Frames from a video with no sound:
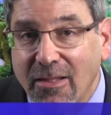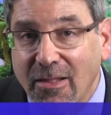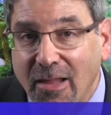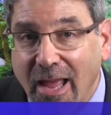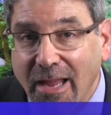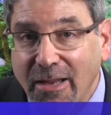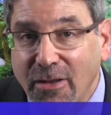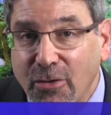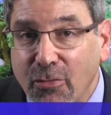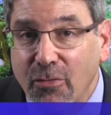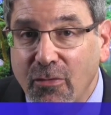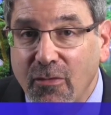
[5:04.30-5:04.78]

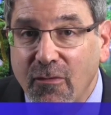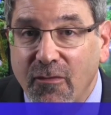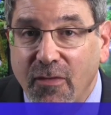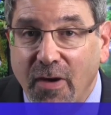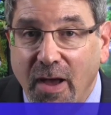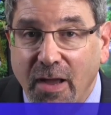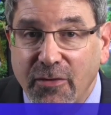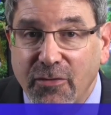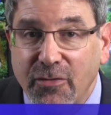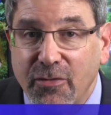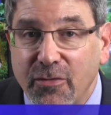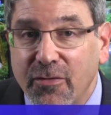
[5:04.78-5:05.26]
like to
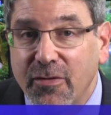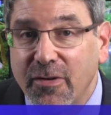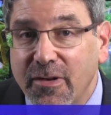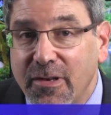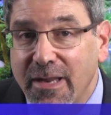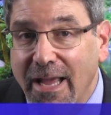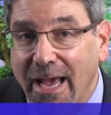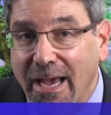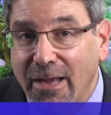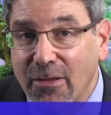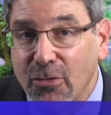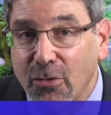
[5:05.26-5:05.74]
invite you to
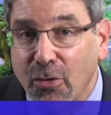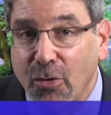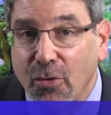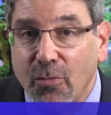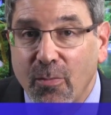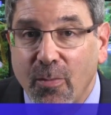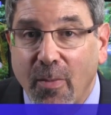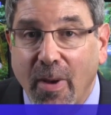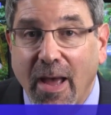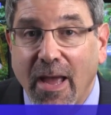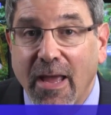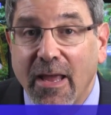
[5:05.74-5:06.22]

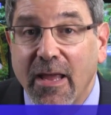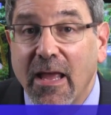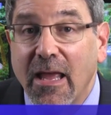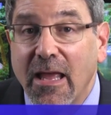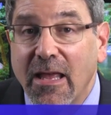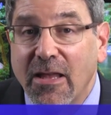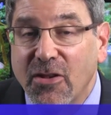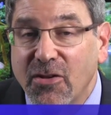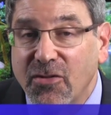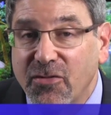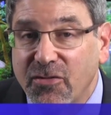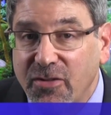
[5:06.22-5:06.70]
download my
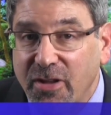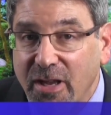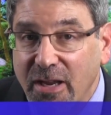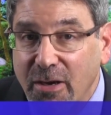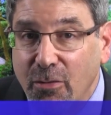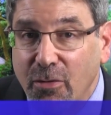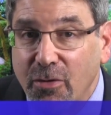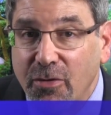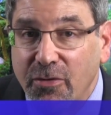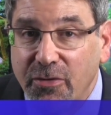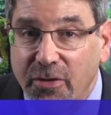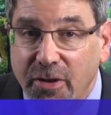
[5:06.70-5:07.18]

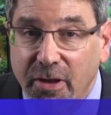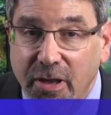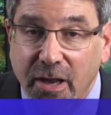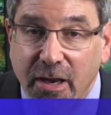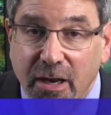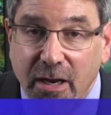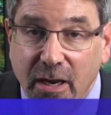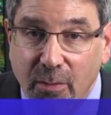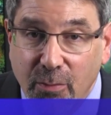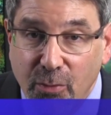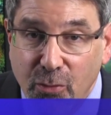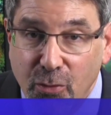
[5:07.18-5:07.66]
Secrets to
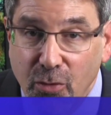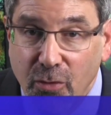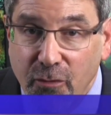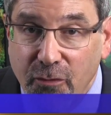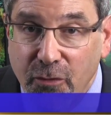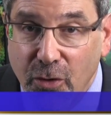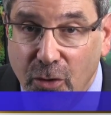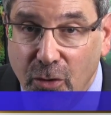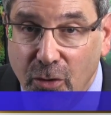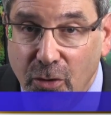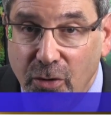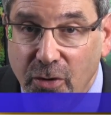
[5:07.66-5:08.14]
Getting
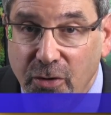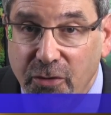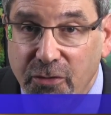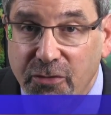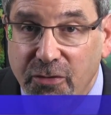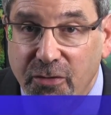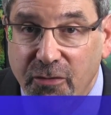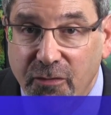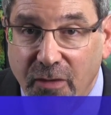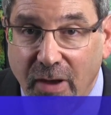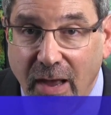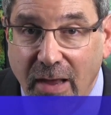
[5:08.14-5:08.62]
Approved Early
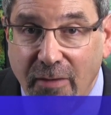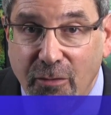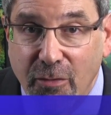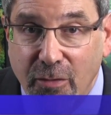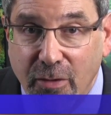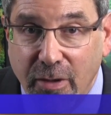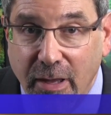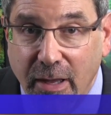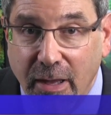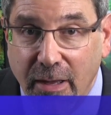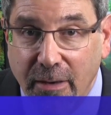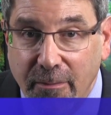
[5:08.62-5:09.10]
Survival
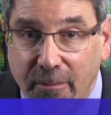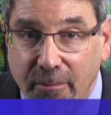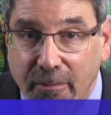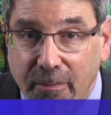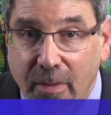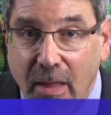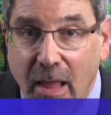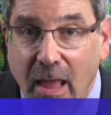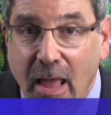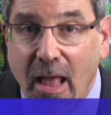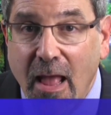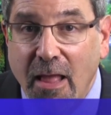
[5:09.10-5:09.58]
Kit
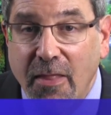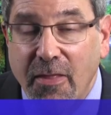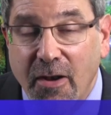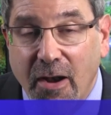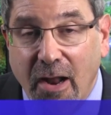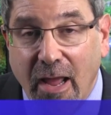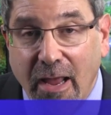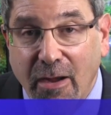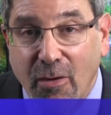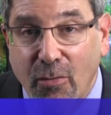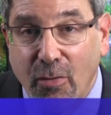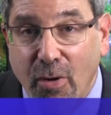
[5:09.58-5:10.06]
that
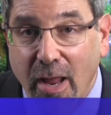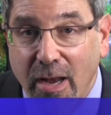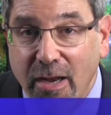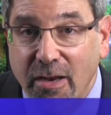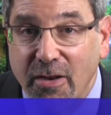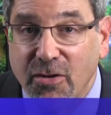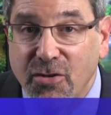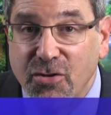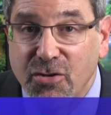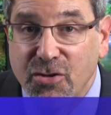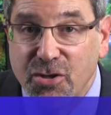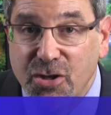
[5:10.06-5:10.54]
I
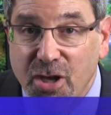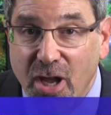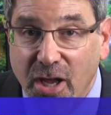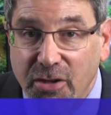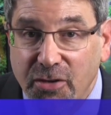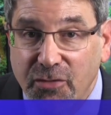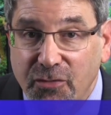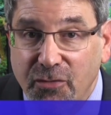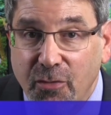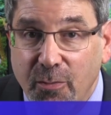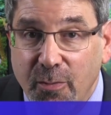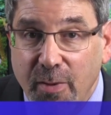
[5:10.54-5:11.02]
created
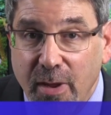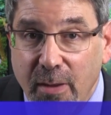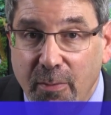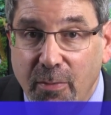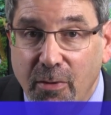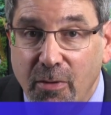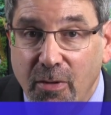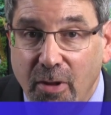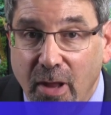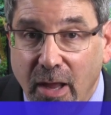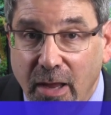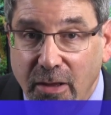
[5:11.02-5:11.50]
just for
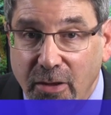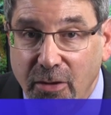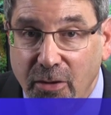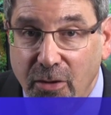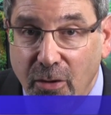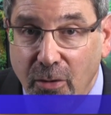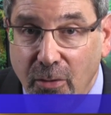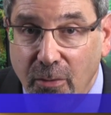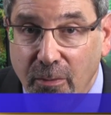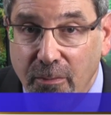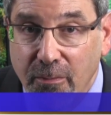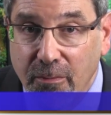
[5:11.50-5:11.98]
people like
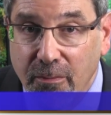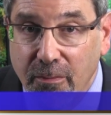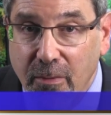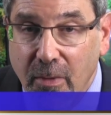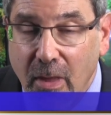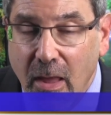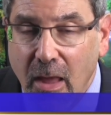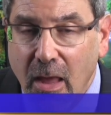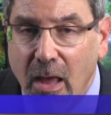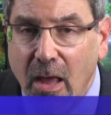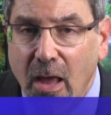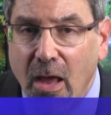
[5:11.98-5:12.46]
you.
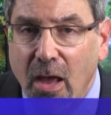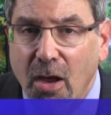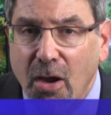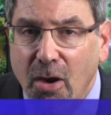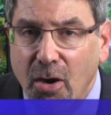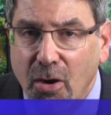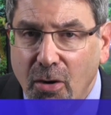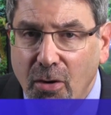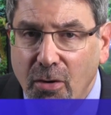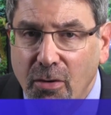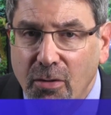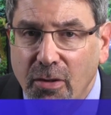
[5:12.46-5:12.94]

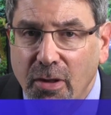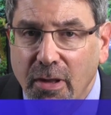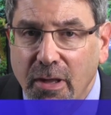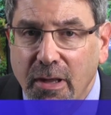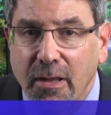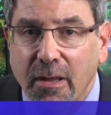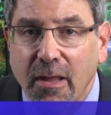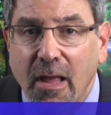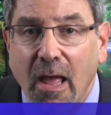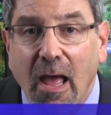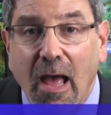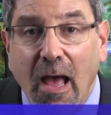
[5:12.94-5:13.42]

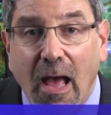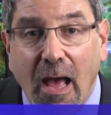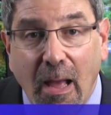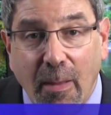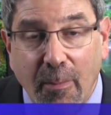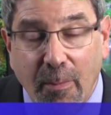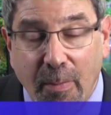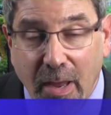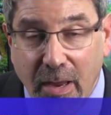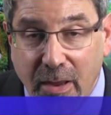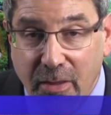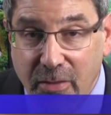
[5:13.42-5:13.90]
Currently,
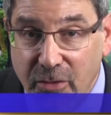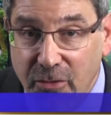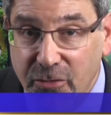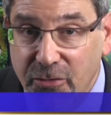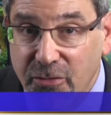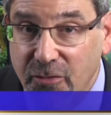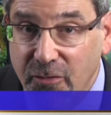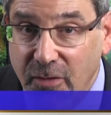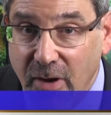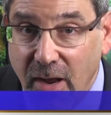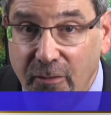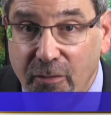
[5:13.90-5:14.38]
I'm making the
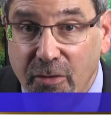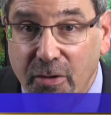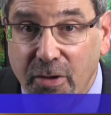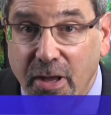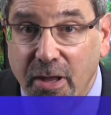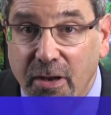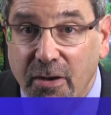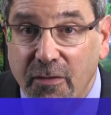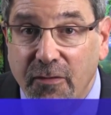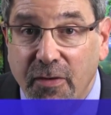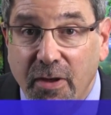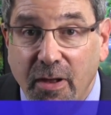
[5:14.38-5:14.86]
survival
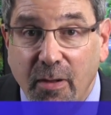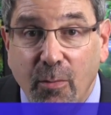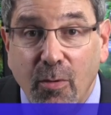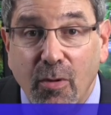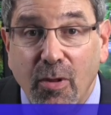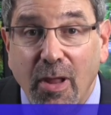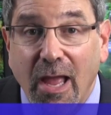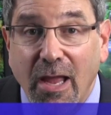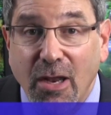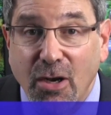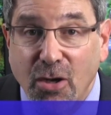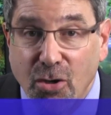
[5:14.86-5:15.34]
kit
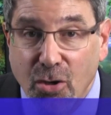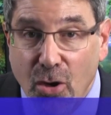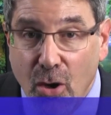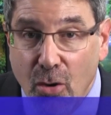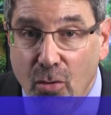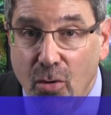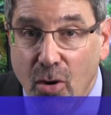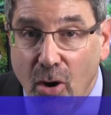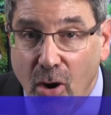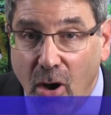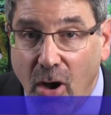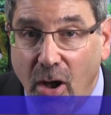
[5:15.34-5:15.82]
available at
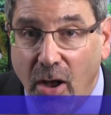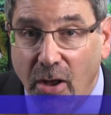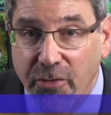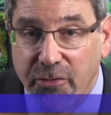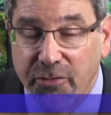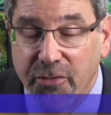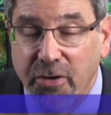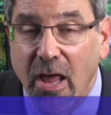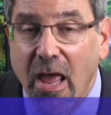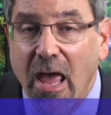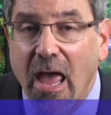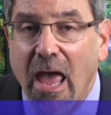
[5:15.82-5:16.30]
no
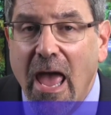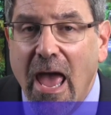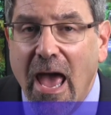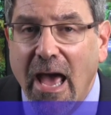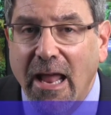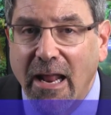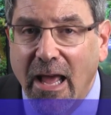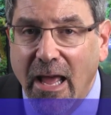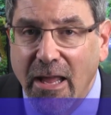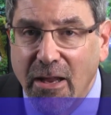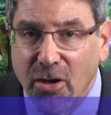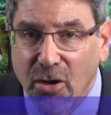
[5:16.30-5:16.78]
cost,
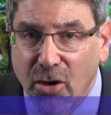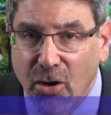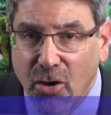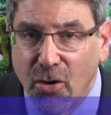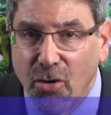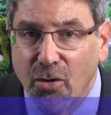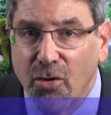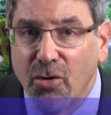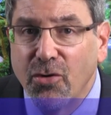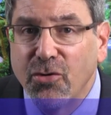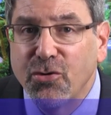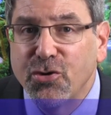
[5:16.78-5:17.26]
and I
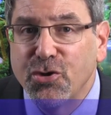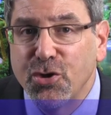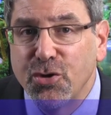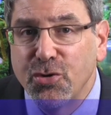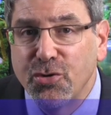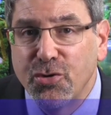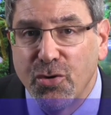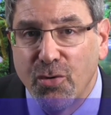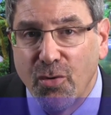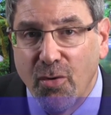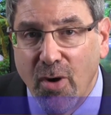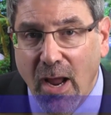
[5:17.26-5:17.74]
encourage you
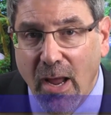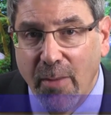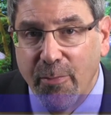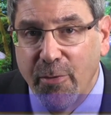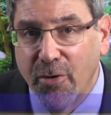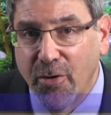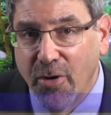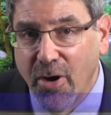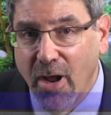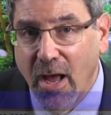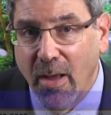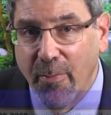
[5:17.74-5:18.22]
to grab
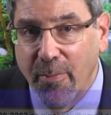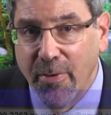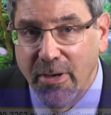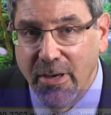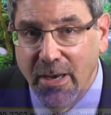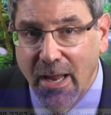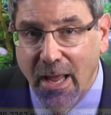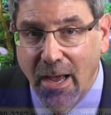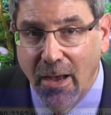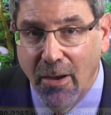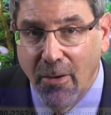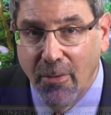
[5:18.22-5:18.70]
your copy
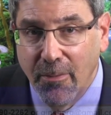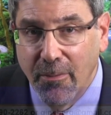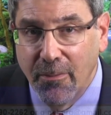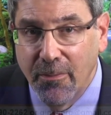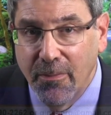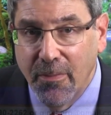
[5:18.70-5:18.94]
now.